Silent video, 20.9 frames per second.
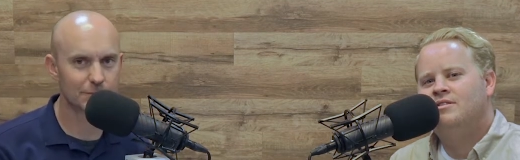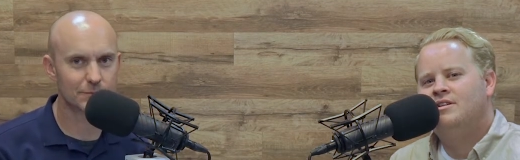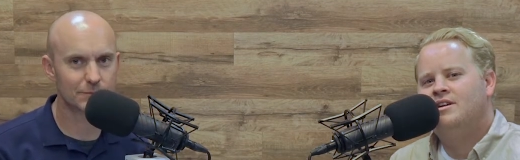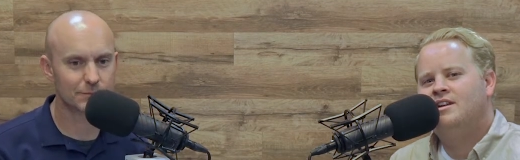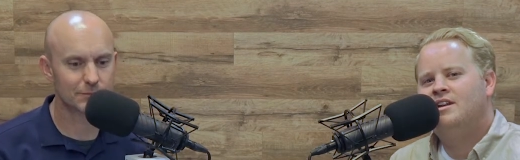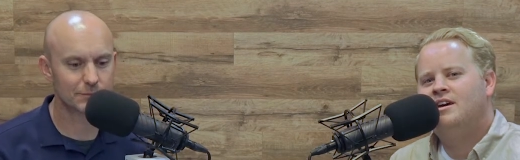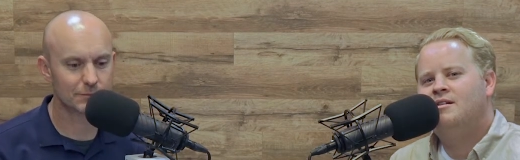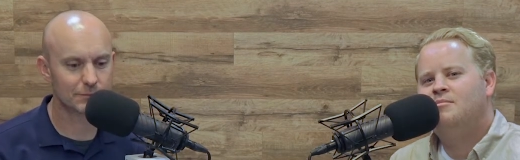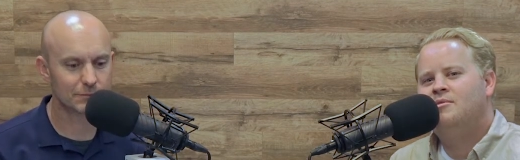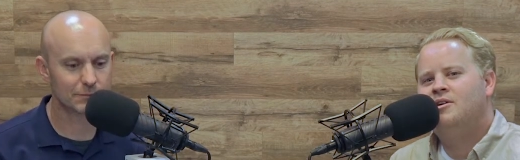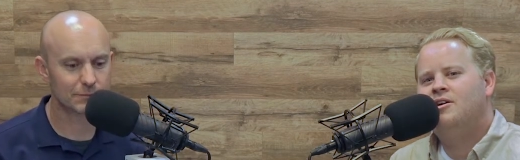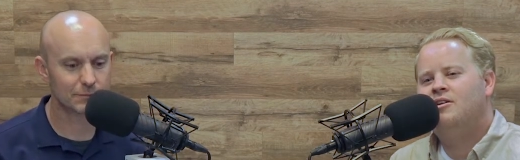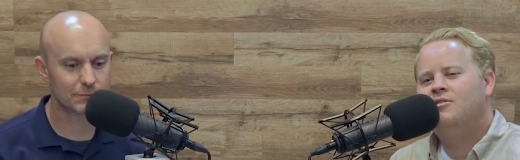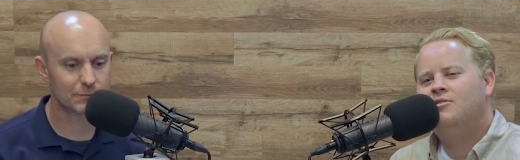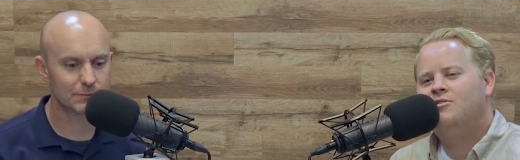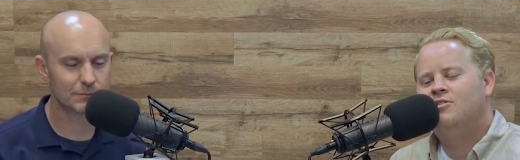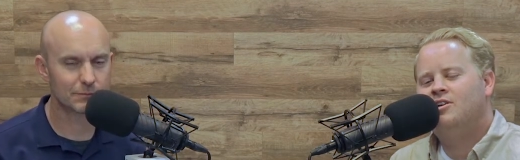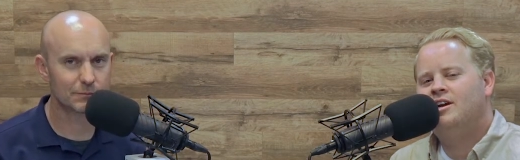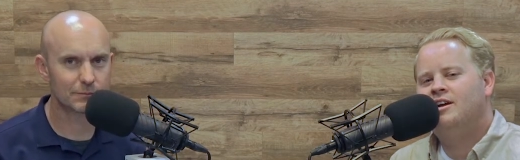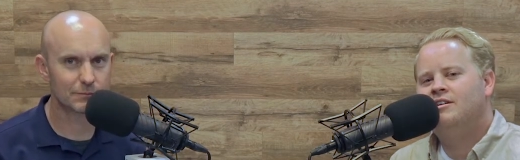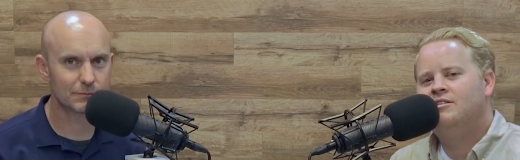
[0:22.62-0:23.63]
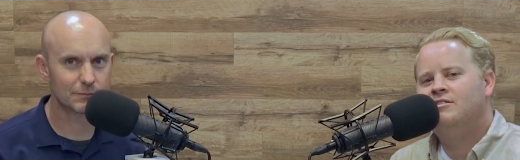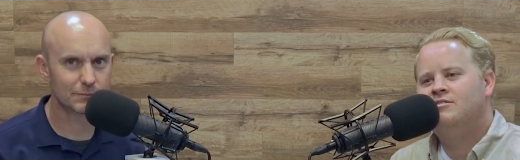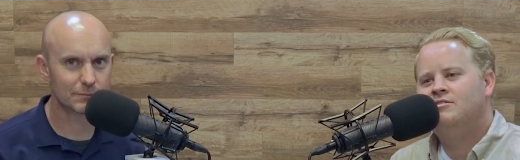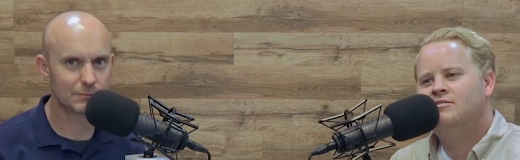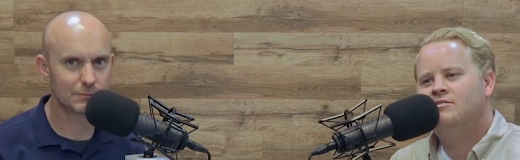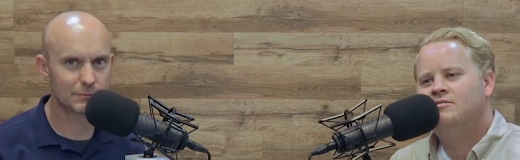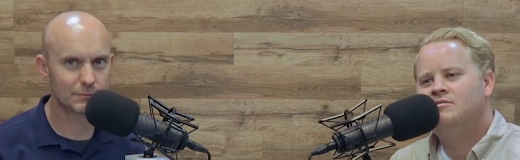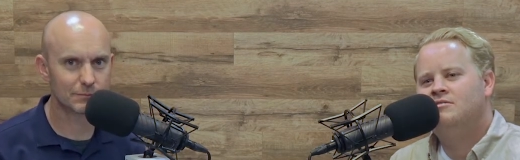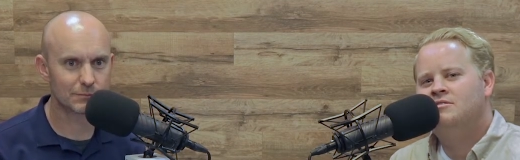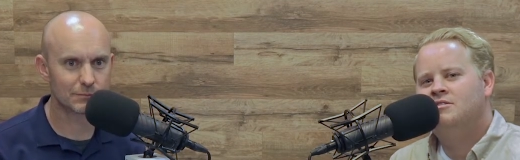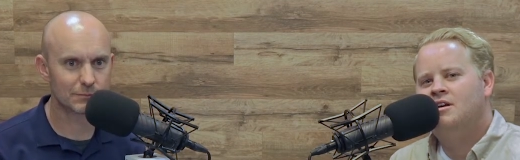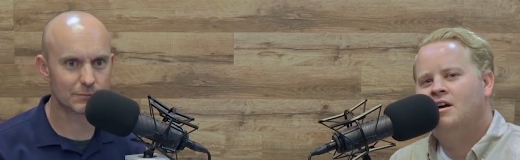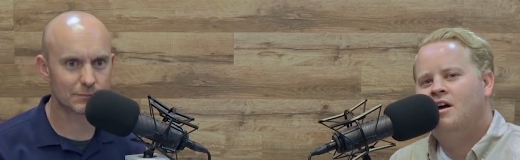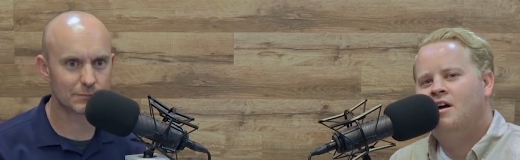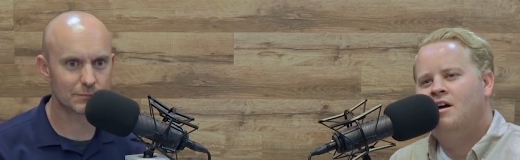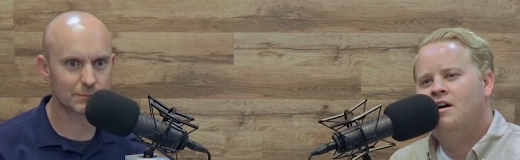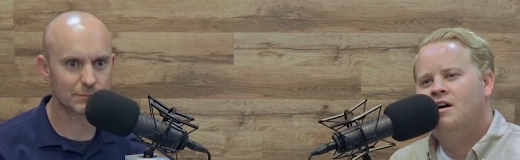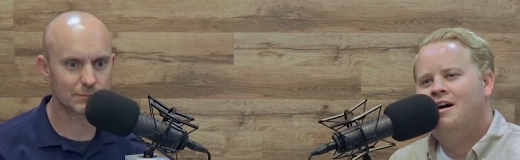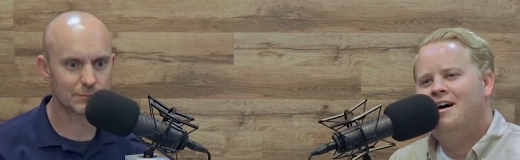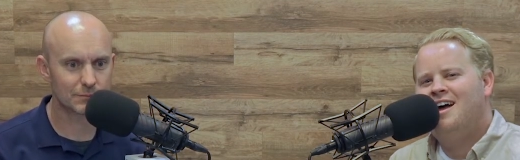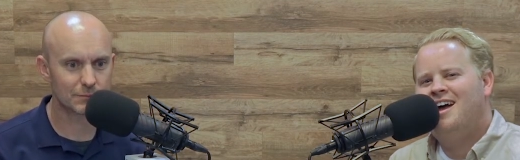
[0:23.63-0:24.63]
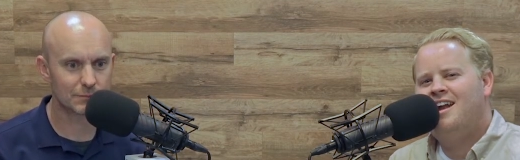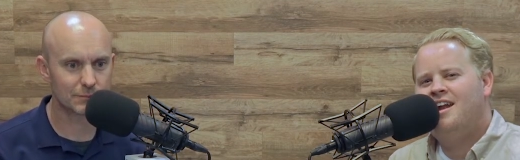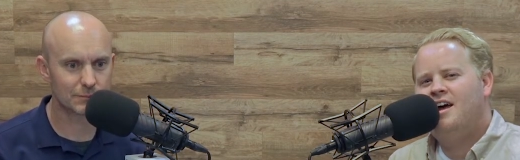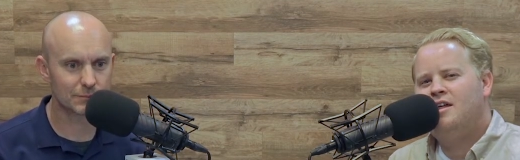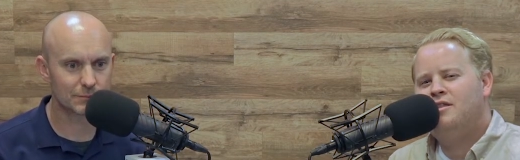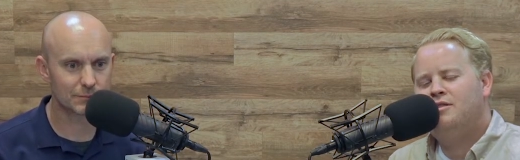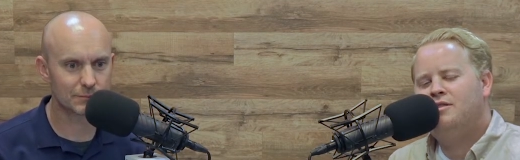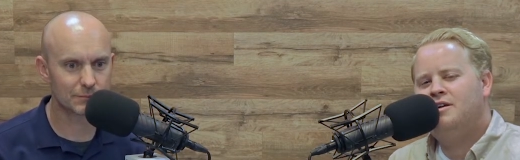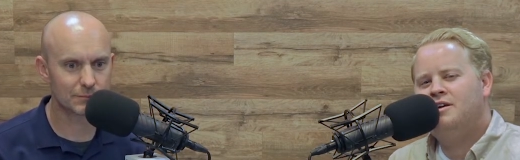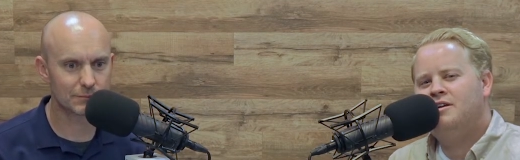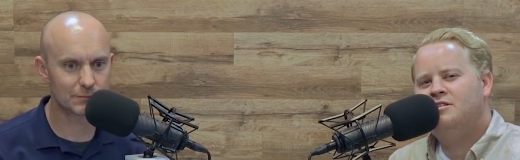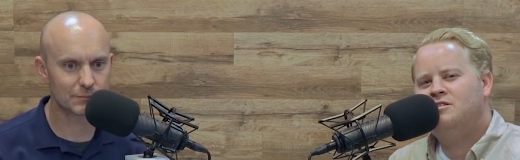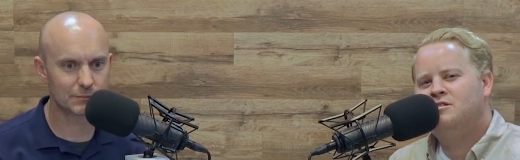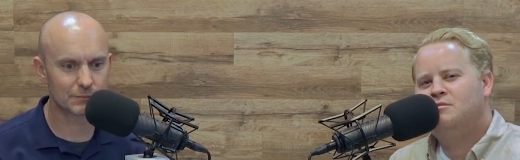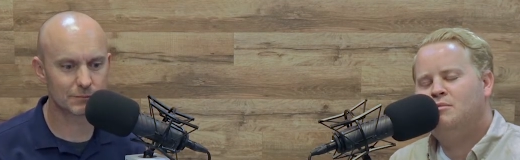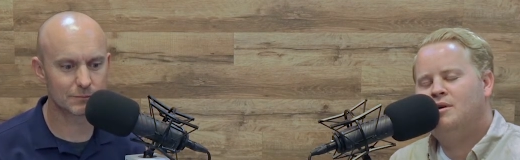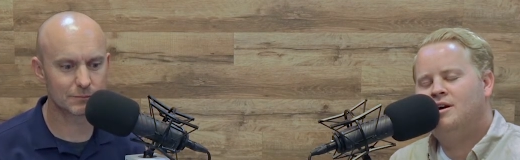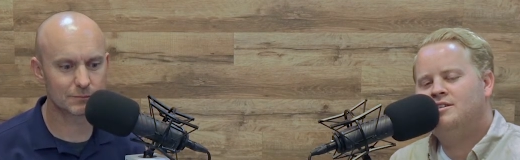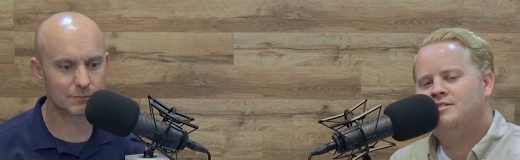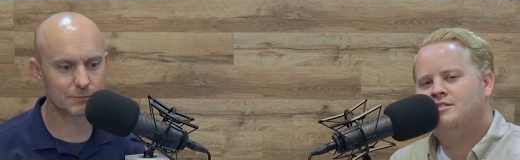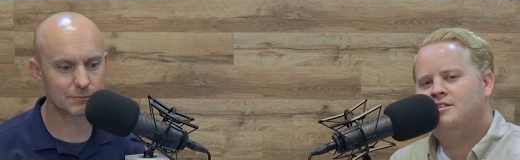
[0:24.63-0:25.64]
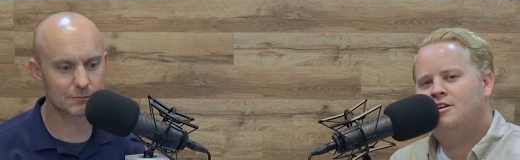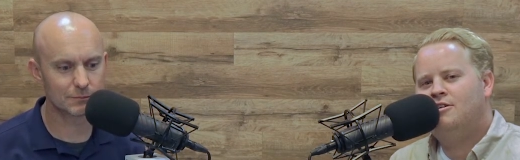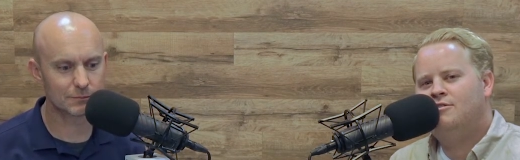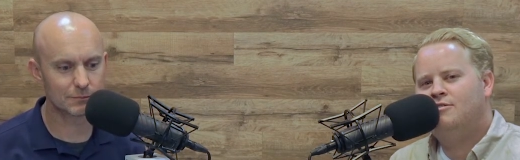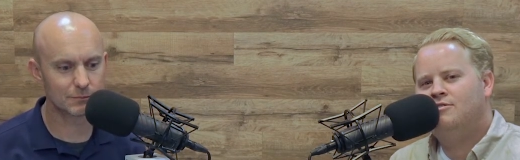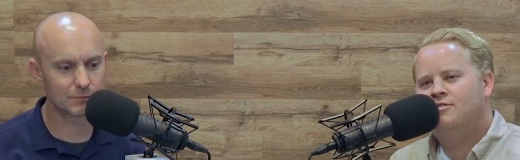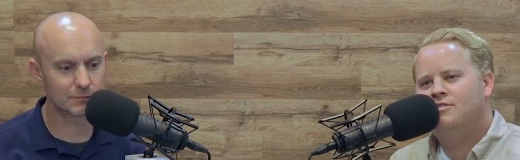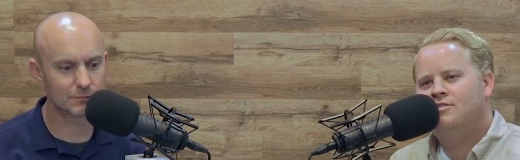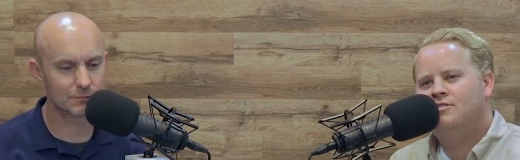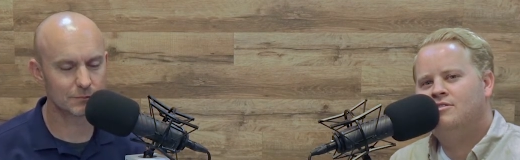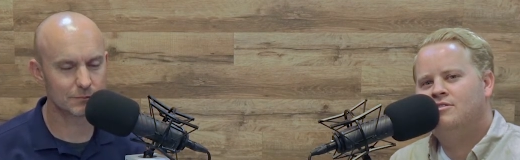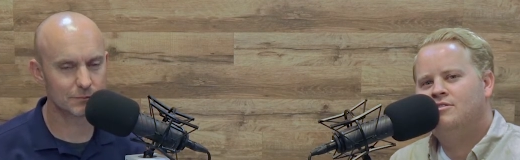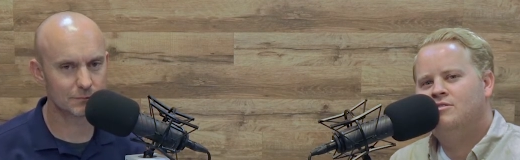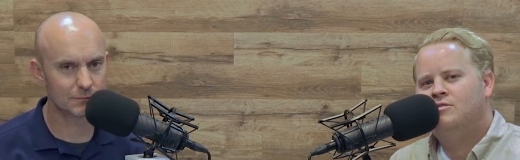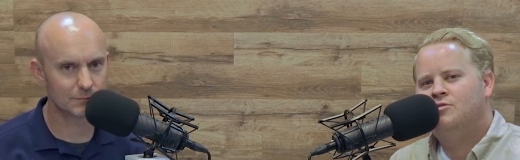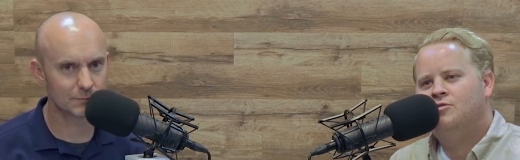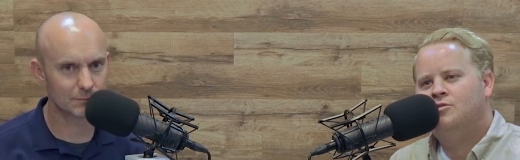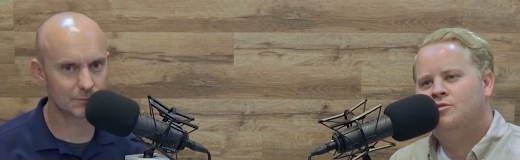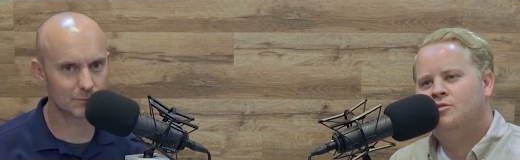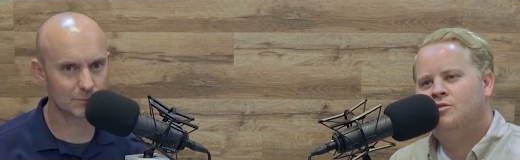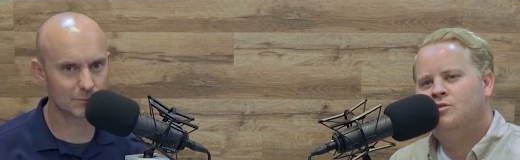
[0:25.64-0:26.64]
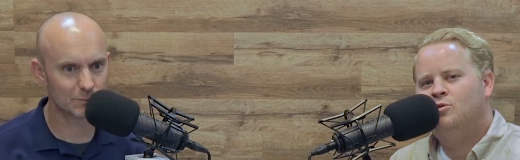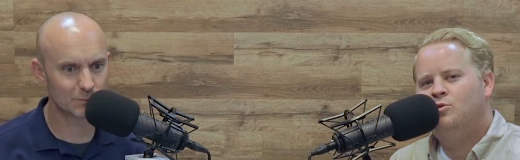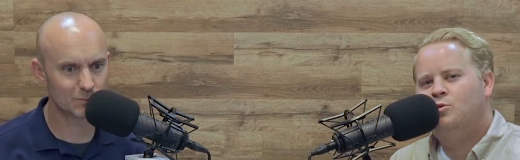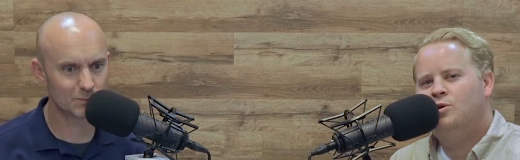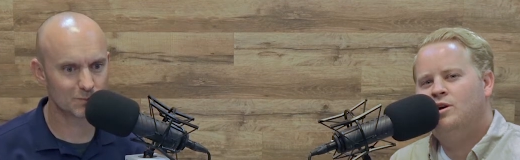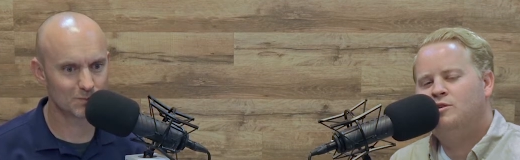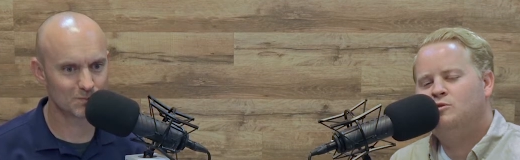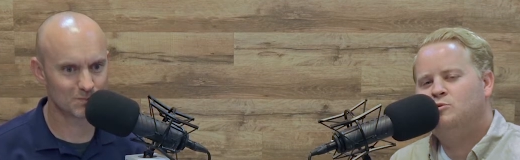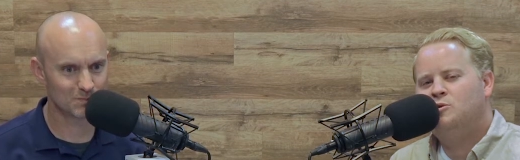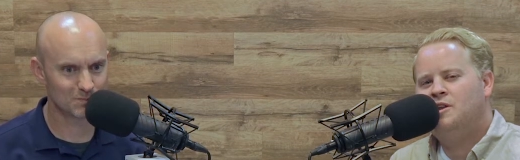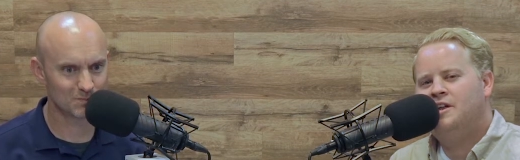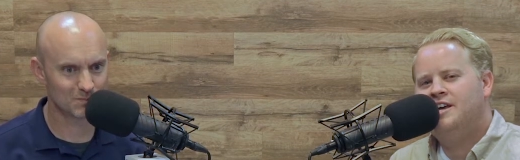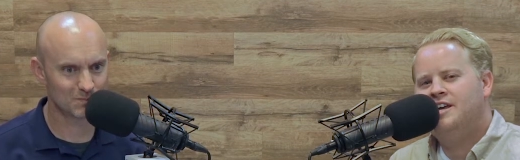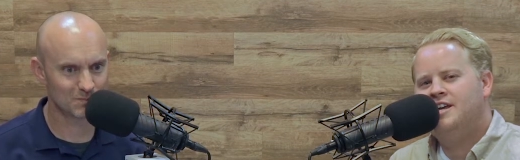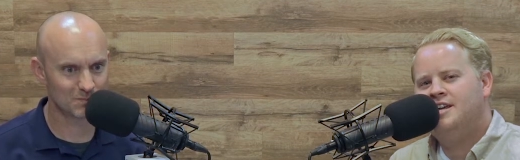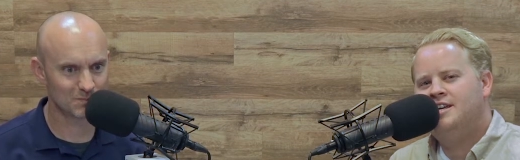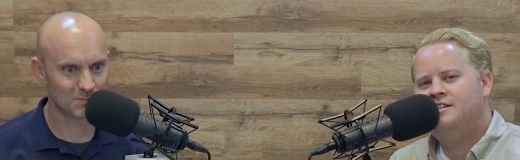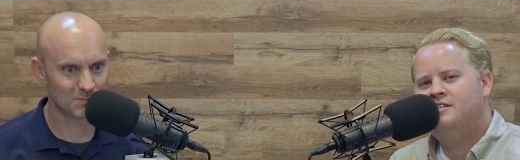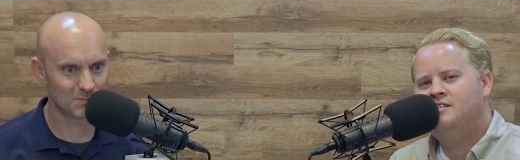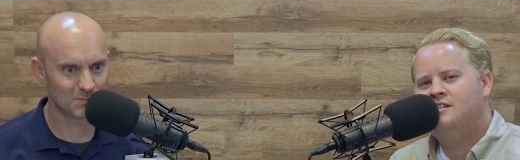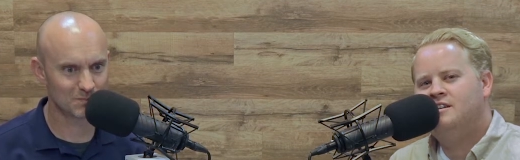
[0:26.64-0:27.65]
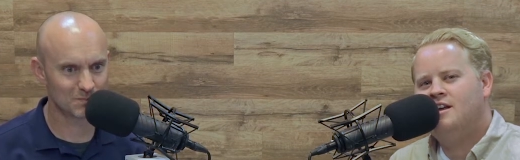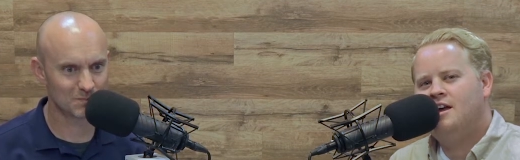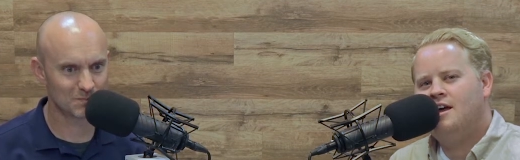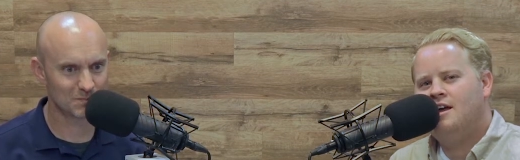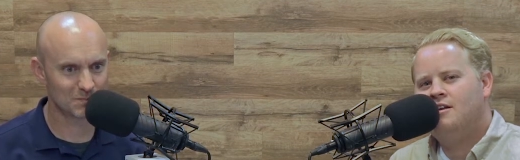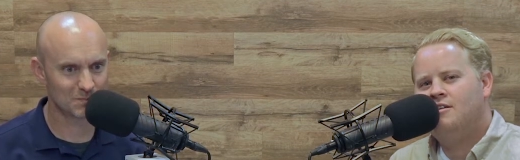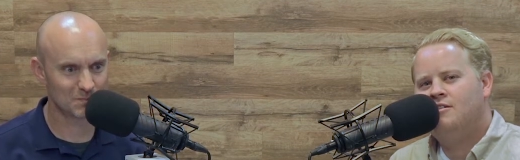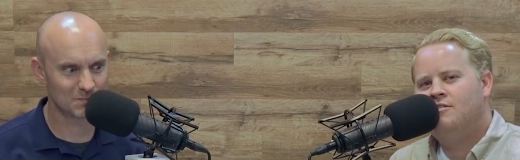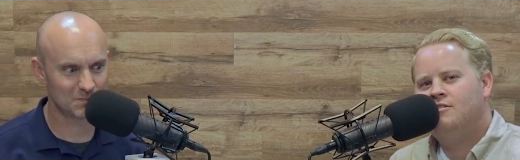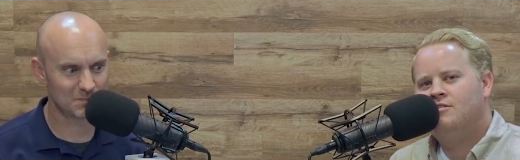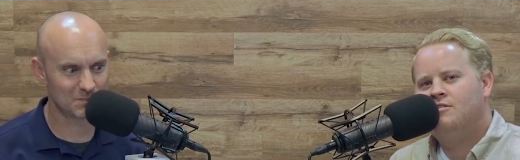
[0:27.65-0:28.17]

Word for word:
Speaker 1: and I'm hungry. And I think to myself, what will I eat today?